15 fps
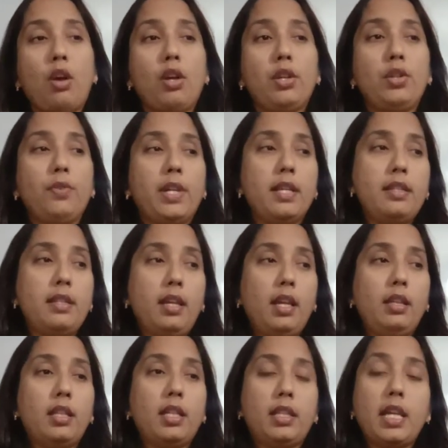or you can
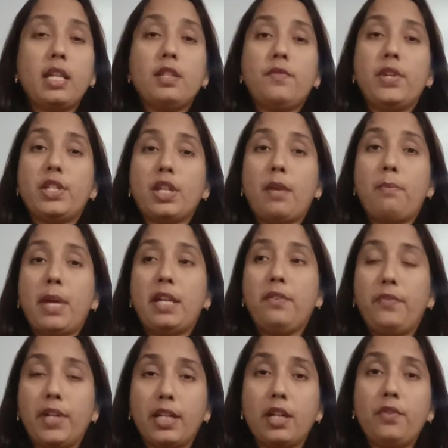say the things which are
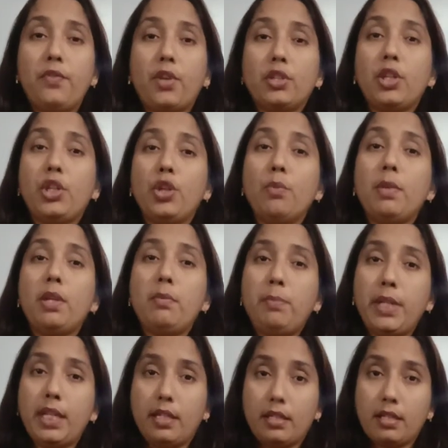benefited for the human
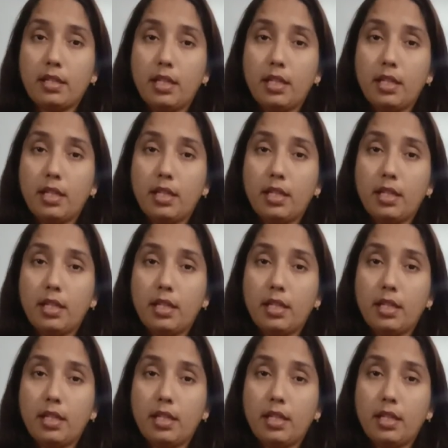beings.